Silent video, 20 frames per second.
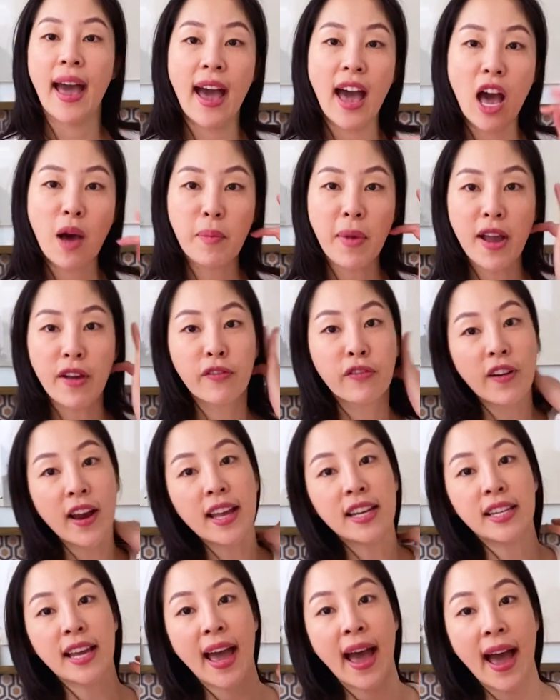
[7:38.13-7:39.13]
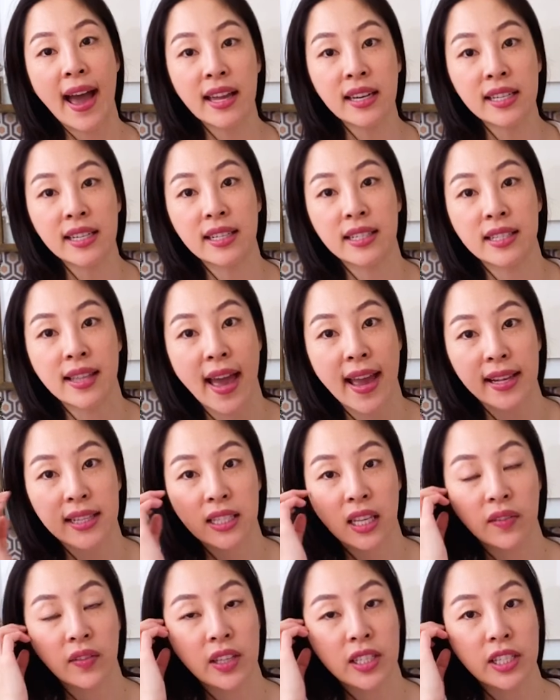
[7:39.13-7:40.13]
At my friend Andy's
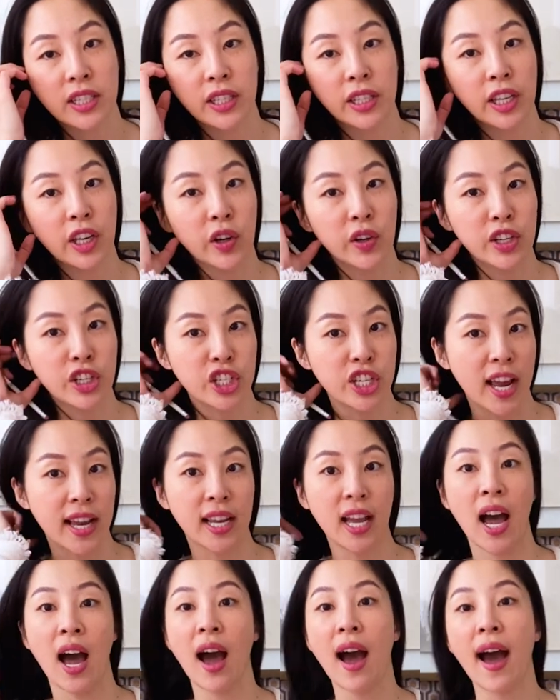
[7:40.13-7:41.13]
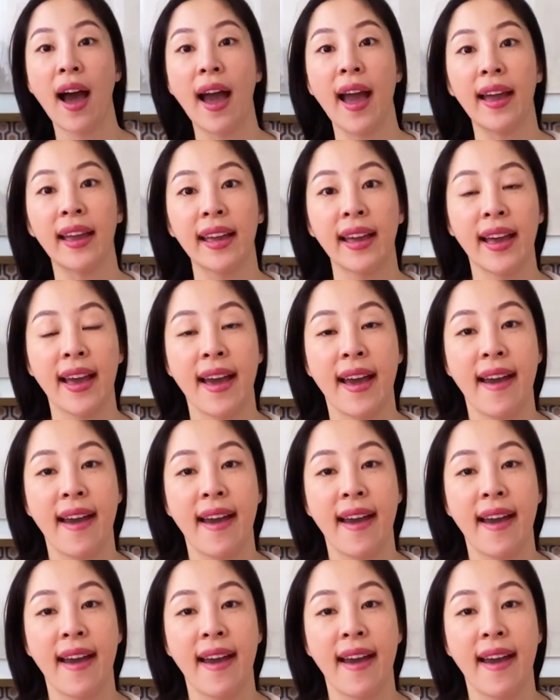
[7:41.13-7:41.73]
Thanksgiving dinner here in Shanghai,